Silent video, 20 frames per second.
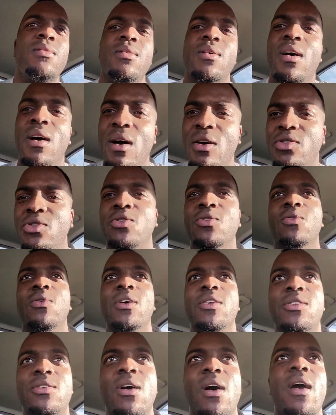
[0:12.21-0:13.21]
Arsenal
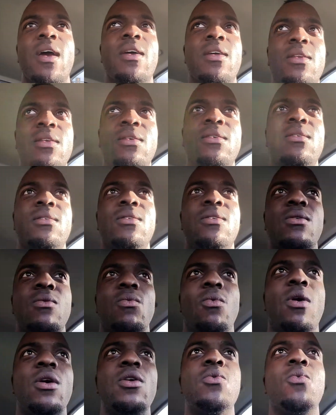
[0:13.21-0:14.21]
are tied
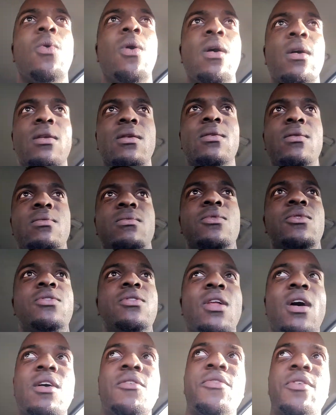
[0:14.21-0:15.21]
1-1 with
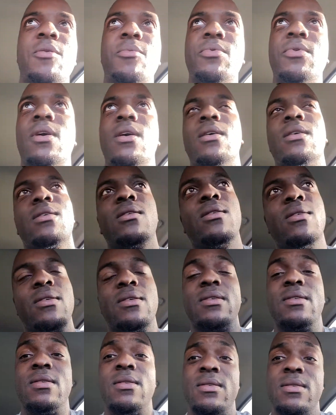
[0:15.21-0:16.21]
Slavia Prague.
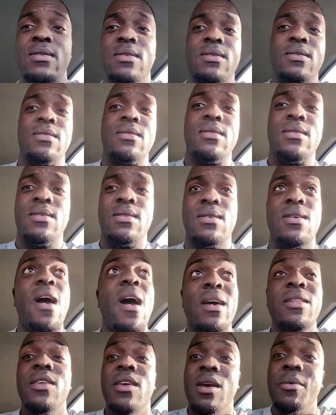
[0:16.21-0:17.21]

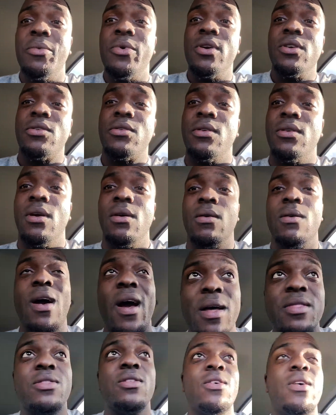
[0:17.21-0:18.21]
At the Emirates, you know.
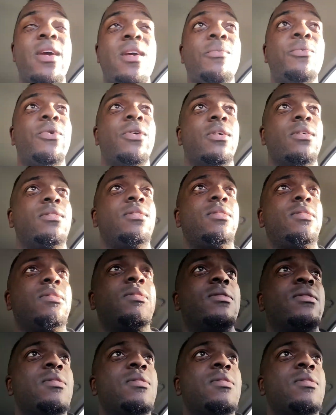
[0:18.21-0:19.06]
At the Emirates.